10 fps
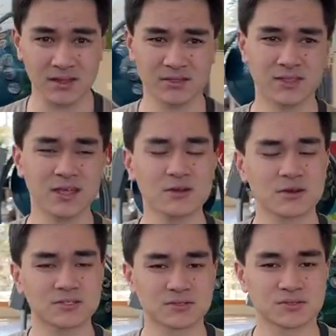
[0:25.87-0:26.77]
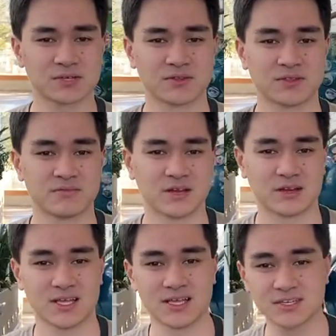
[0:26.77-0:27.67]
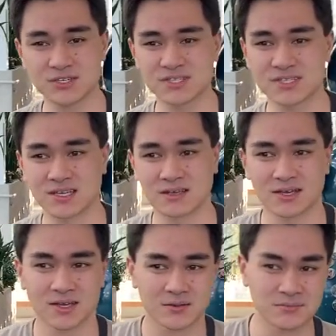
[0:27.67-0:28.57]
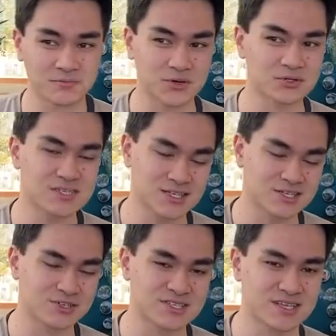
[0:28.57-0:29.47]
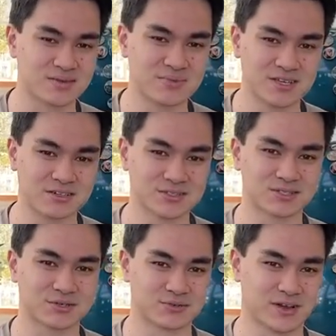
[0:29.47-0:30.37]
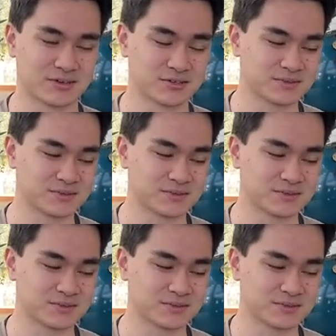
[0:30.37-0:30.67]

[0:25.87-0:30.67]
And they're also some of the very interesting, most interesting beetles around.